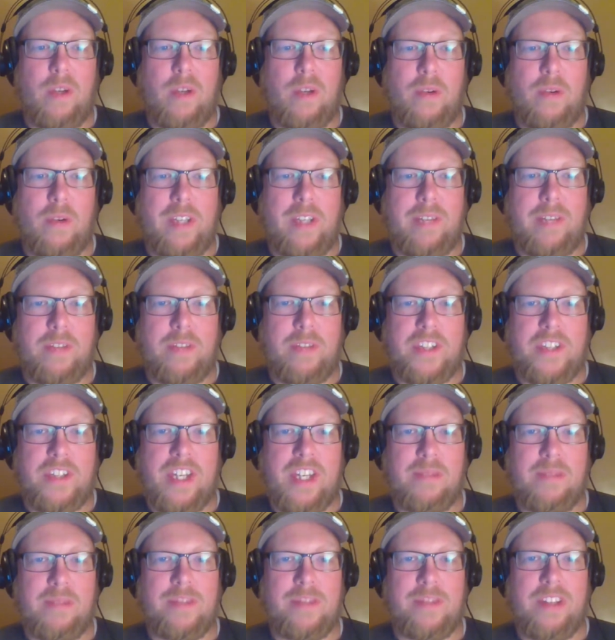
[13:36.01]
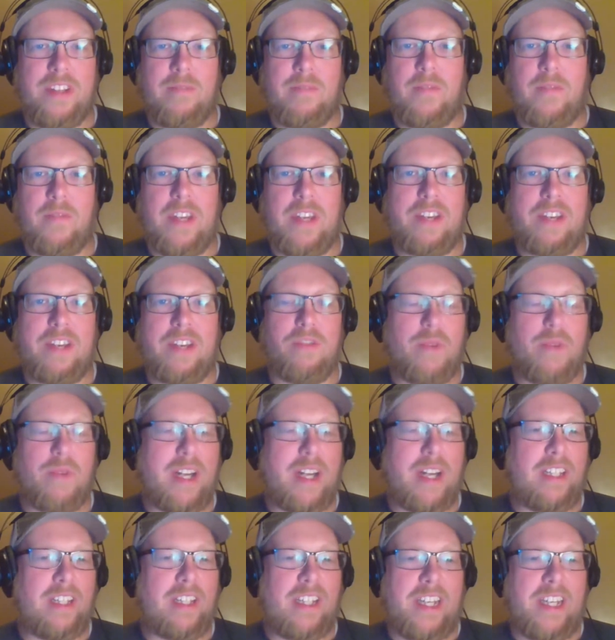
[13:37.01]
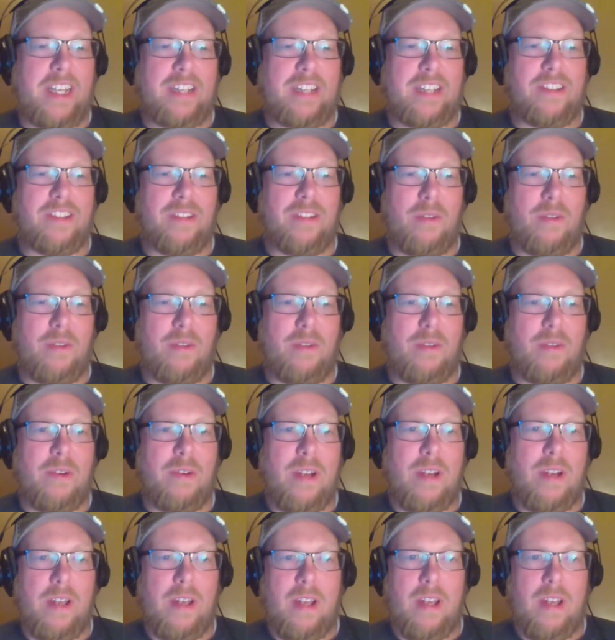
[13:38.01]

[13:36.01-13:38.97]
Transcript: lower level teams that feed directly into